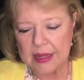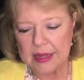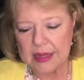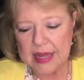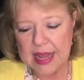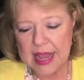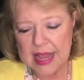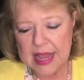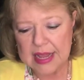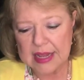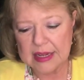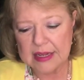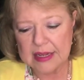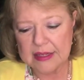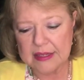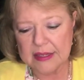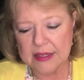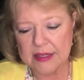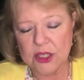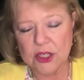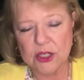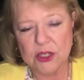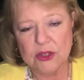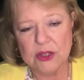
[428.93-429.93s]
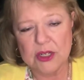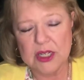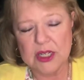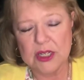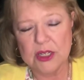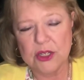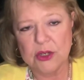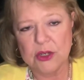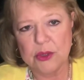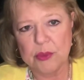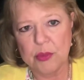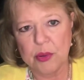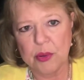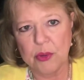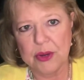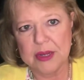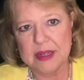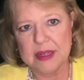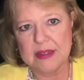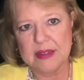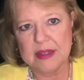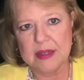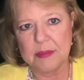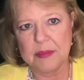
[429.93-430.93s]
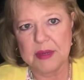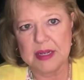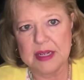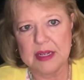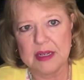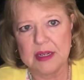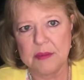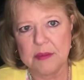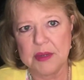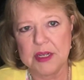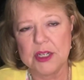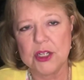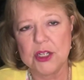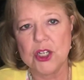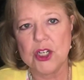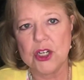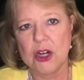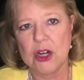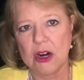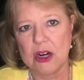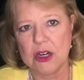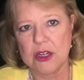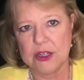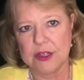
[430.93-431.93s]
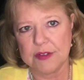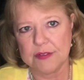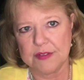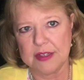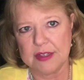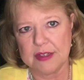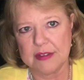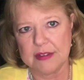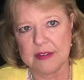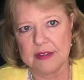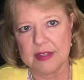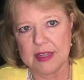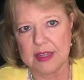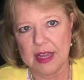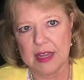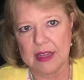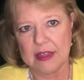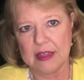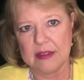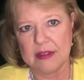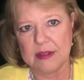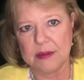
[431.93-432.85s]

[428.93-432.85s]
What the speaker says: Next, you need to appoint somebody to be in charge of the estate